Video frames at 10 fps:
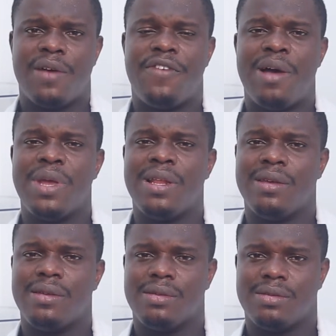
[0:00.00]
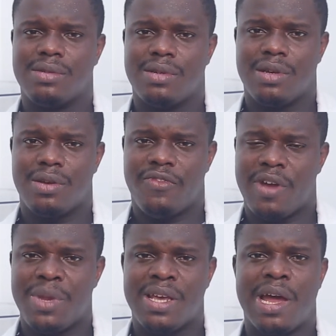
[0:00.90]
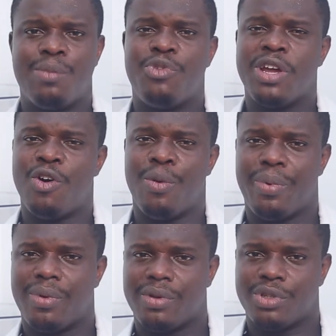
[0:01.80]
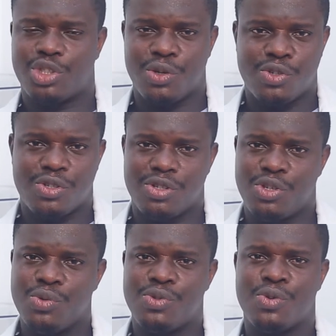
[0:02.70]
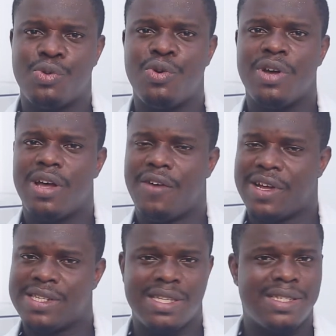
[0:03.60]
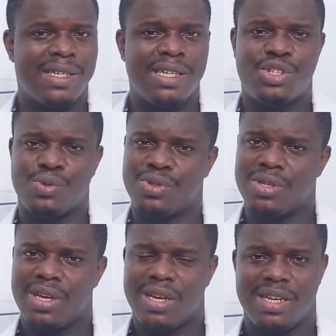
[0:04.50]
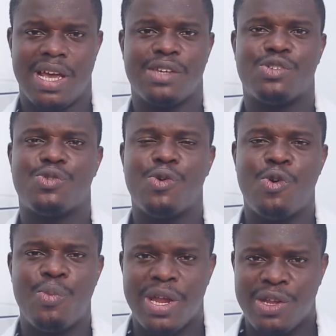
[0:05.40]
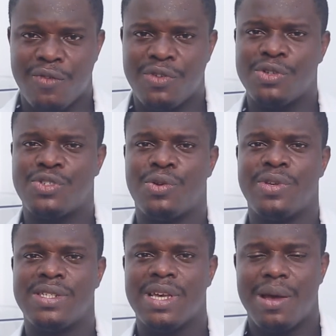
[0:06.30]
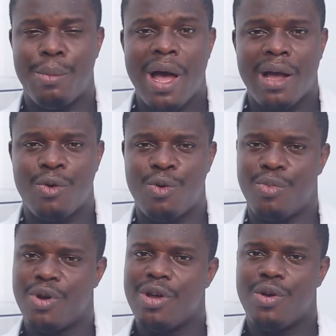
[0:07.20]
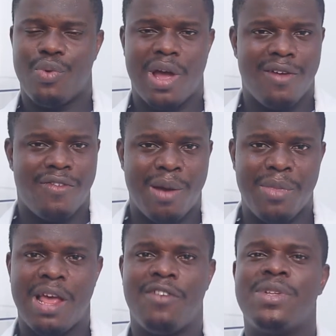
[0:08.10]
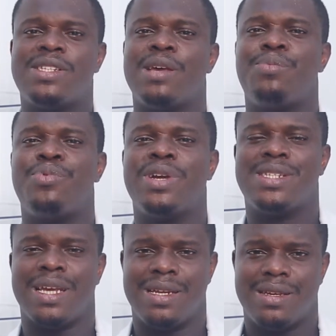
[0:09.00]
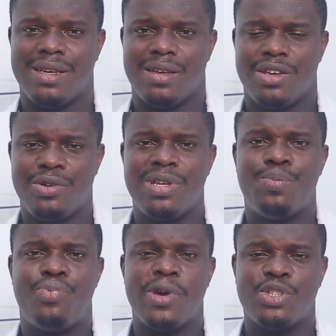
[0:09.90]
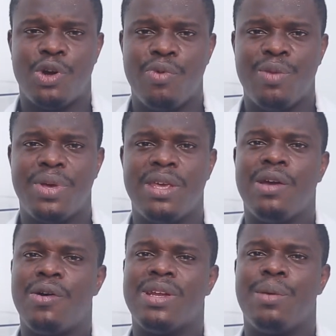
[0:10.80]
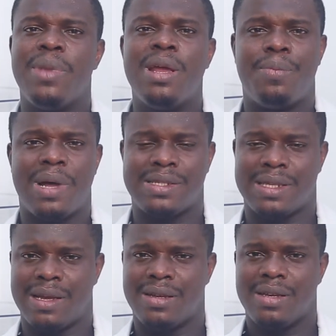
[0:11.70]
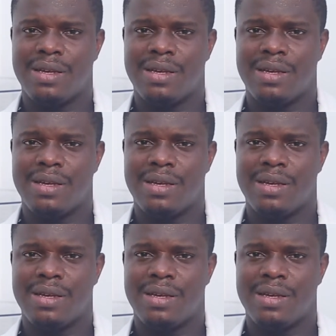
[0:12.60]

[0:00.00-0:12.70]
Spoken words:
family can break up just due to fertility issues. There are so many of those stories back home where a family have been separated. You know, the pressure will be on the male partner.